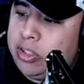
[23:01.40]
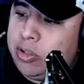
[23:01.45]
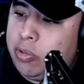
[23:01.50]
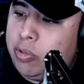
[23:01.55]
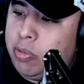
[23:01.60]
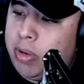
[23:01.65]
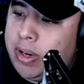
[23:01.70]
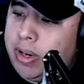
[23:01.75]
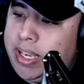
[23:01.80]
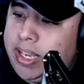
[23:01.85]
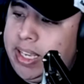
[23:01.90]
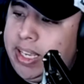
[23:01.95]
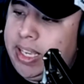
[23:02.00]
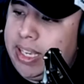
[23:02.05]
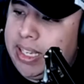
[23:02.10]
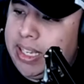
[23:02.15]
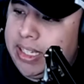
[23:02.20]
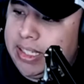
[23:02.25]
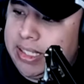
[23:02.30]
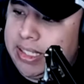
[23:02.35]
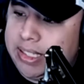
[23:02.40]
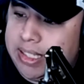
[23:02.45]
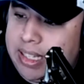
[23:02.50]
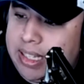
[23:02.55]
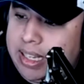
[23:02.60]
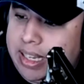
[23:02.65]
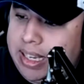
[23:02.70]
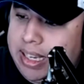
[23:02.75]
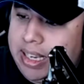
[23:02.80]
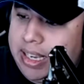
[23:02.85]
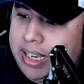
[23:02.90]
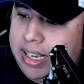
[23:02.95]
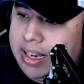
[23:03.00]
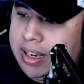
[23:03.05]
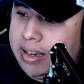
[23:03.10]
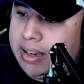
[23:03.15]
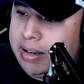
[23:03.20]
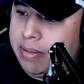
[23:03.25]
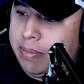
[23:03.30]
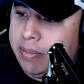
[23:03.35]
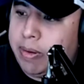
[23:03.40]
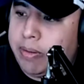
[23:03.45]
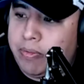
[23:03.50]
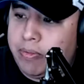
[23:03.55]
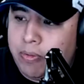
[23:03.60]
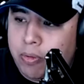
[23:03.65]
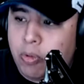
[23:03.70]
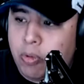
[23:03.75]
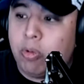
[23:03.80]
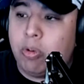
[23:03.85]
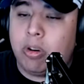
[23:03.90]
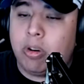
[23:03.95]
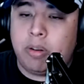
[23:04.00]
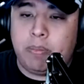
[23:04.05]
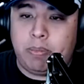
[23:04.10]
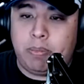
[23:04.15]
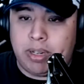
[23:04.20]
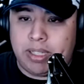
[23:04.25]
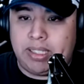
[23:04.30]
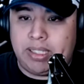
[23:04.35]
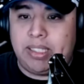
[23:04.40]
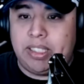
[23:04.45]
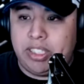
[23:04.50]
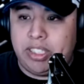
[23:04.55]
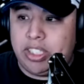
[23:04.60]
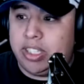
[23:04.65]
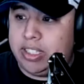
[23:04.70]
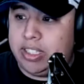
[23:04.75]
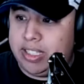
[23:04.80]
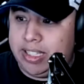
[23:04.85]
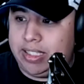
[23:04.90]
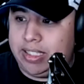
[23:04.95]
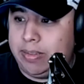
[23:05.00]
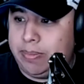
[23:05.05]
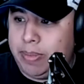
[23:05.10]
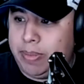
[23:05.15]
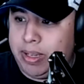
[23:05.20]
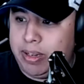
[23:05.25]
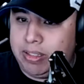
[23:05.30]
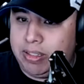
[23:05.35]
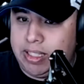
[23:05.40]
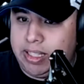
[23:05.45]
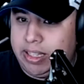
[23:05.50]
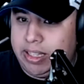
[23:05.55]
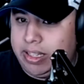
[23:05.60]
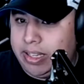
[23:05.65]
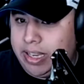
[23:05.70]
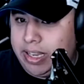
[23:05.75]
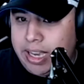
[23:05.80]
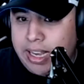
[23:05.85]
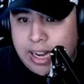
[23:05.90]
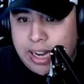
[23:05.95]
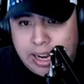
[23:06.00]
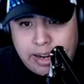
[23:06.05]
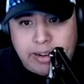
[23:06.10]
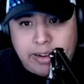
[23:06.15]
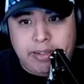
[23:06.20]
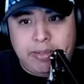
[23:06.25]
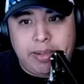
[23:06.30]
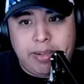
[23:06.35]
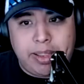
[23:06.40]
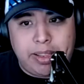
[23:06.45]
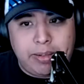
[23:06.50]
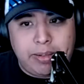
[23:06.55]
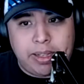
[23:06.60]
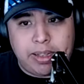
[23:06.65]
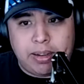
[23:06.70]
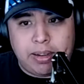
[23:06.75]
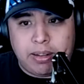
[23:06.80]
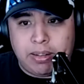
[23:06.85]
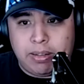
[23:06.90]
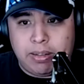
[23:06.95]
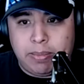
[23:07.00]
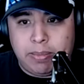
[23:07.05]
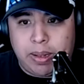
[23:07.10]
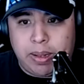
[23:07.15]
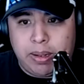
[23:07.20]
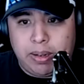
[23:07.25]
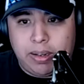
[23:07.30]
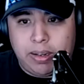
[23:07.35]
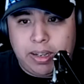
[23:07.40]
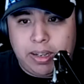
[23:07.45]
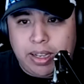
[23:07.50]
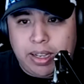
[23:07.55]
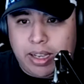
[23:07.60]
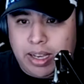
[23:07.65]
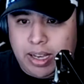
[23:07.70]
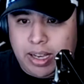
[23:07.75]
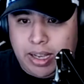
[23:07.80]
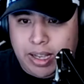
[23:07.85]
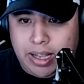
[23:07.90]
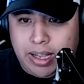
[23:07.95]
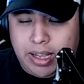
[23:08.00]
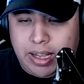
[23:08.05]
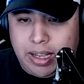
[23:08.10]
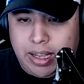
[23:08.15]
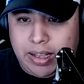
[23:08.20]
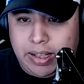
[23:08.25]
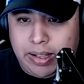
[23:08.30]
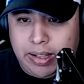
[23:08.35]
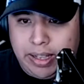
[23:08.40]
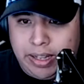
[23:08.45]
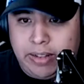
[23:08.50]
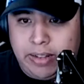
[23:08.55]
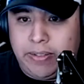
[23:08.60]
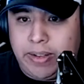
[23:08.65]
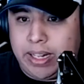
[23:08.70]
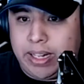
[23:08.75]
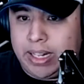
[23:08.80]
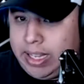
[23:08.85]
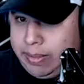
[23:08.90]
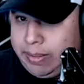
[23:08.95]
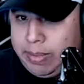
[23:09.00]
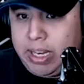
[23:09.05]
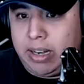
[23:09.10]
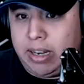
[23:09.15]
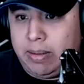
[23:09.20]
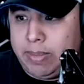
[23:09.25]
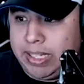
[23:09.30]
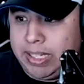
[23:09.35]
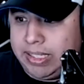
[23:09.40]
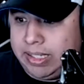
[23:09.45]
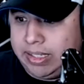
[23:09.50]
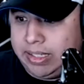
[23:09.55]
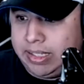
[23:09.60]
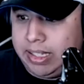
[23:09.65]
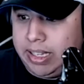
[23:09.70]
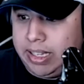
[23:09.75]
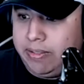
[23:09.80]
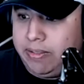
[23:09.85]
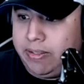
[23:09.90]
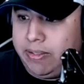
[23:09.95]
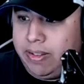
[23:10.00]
where he is before Preston Judd takes the penalty, and I agree with you with Colin Miller and the fact that he made an amazing save.